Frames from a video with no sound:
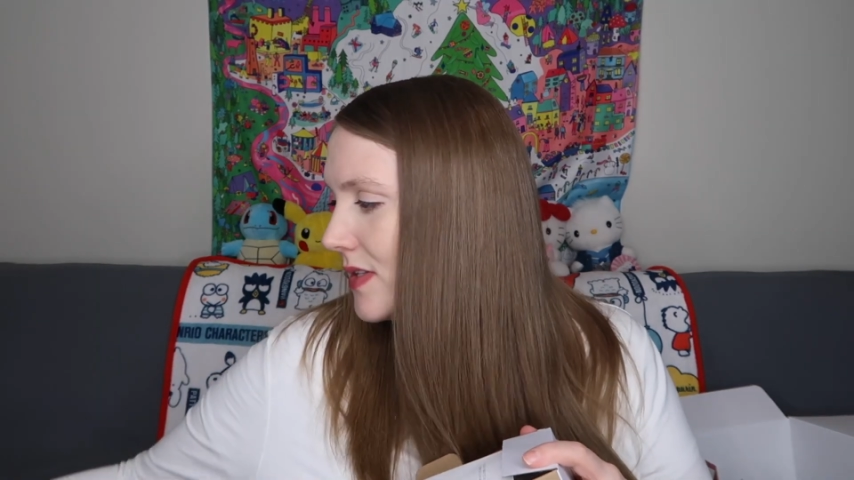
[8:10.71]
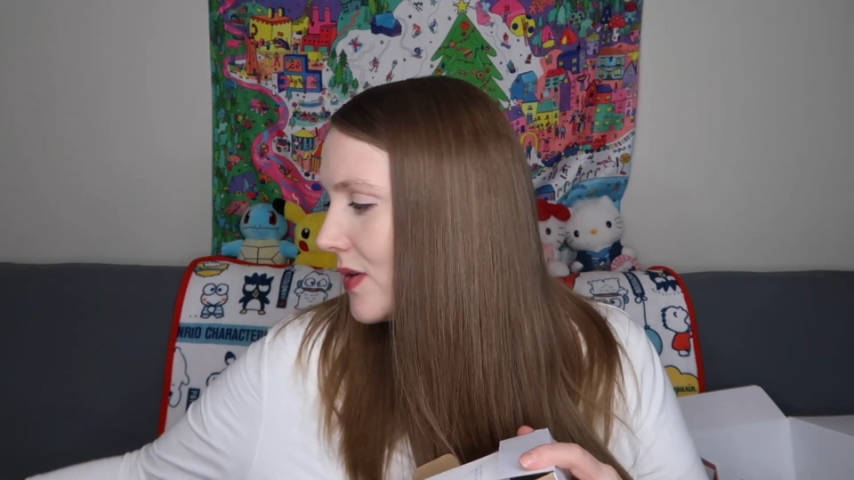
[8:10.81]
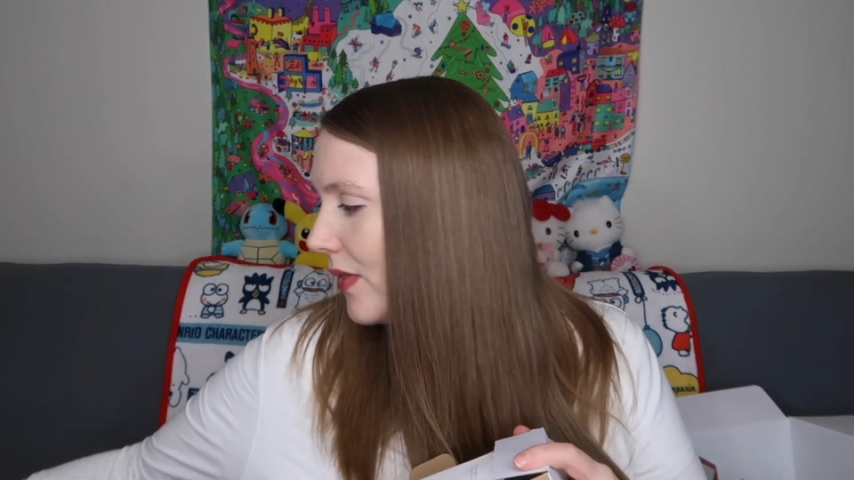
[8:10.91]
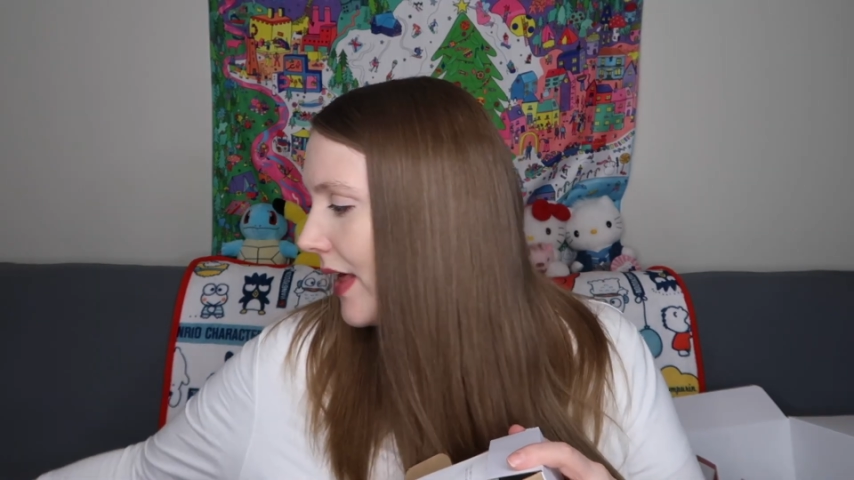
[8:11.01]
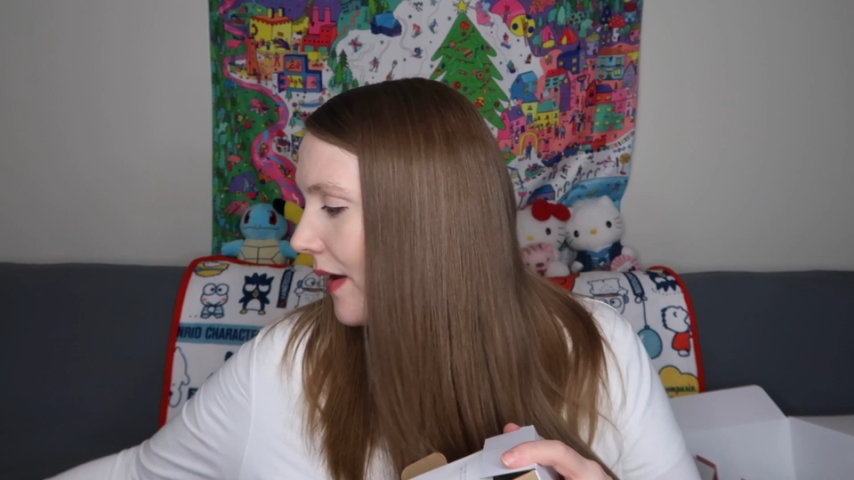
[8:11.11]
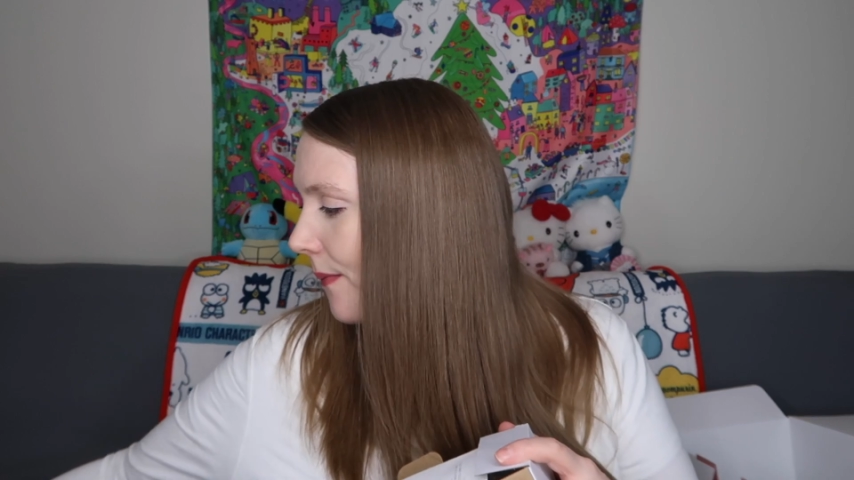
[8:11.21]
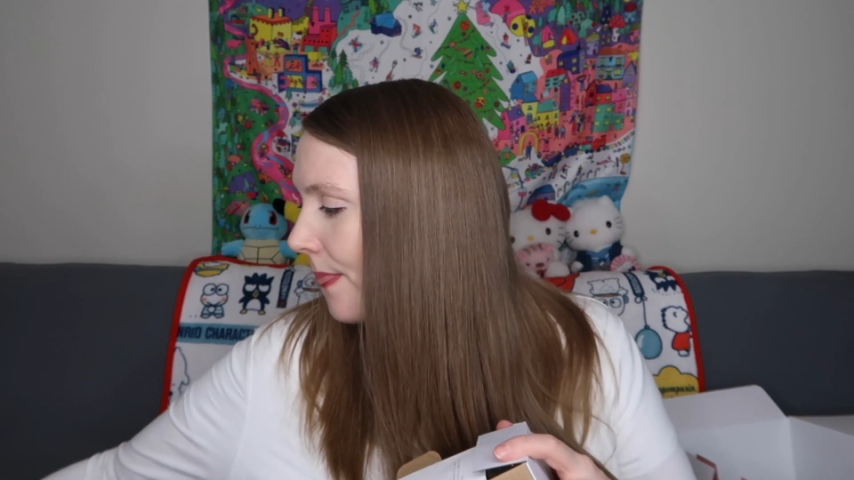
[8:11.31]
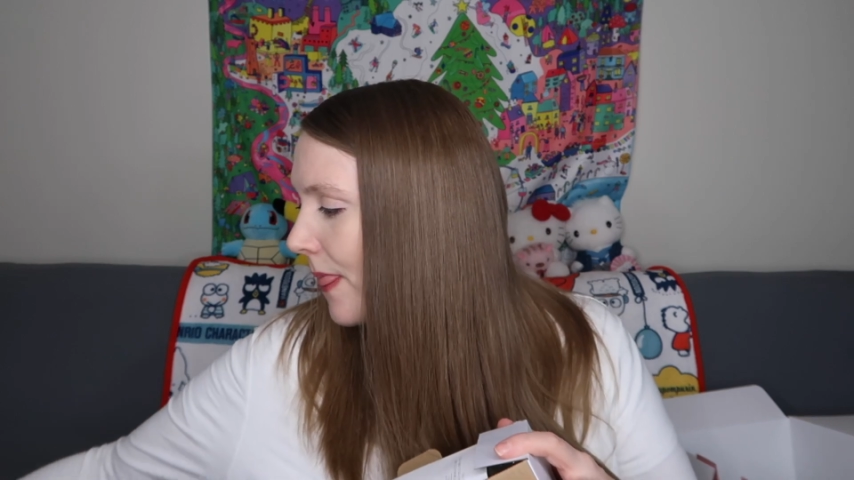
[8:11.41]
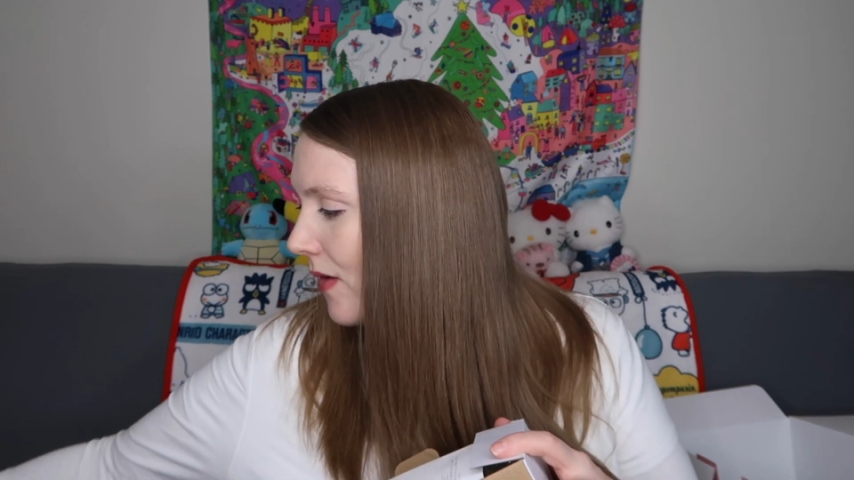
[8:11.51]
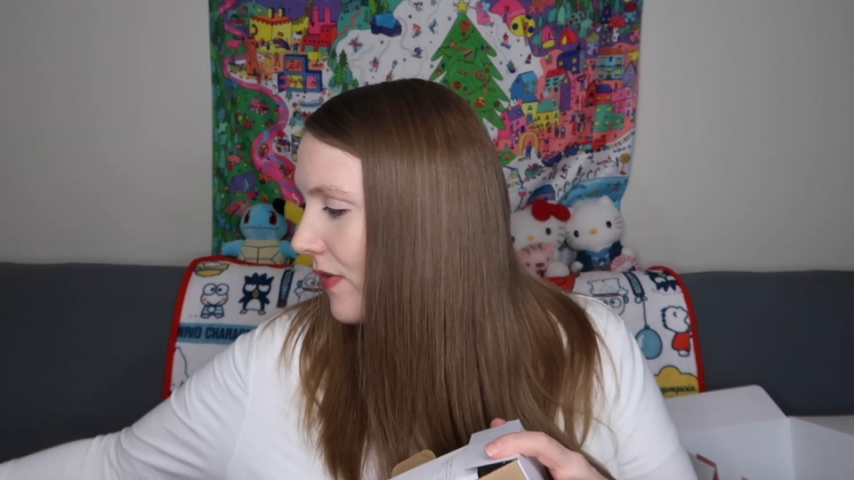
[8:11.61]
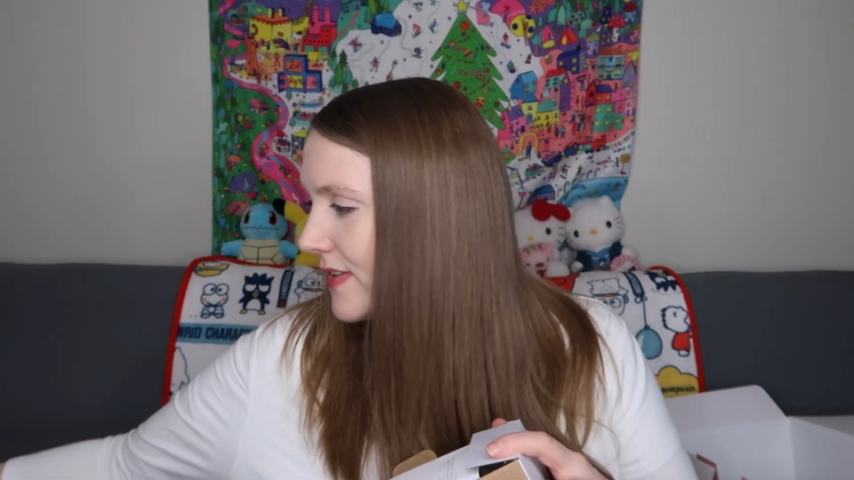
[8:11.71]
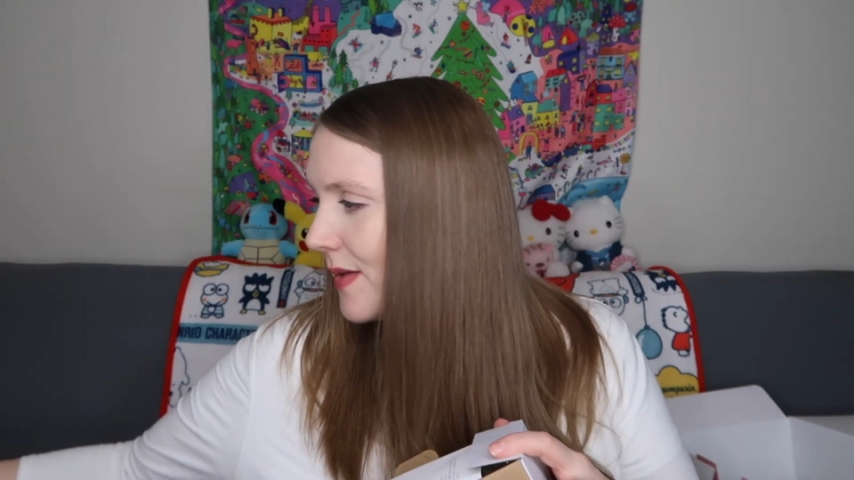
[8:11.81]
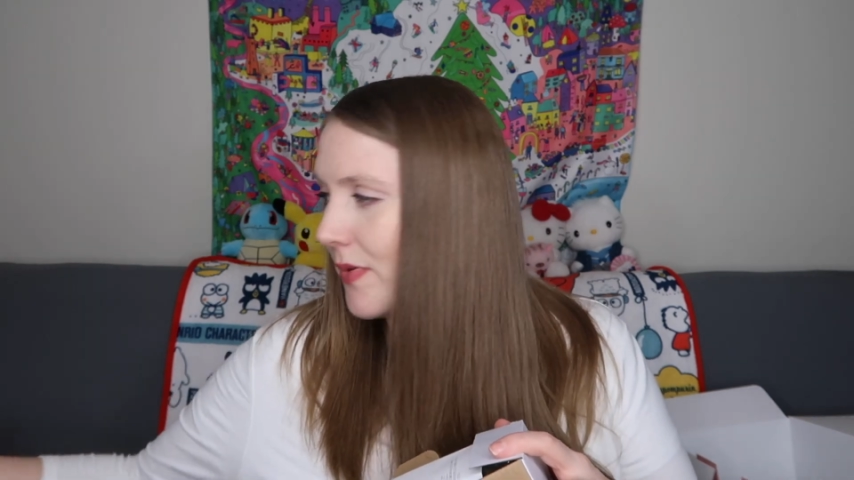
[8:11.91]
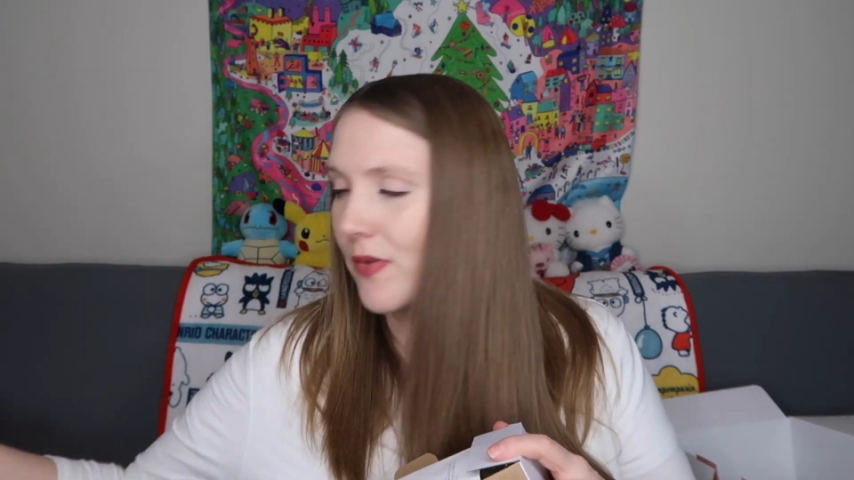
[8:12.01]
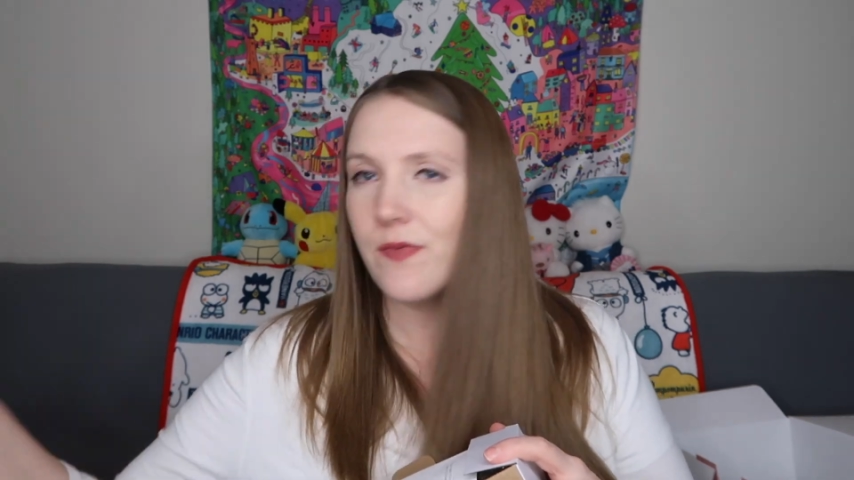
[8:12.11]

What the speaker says: So like, for example,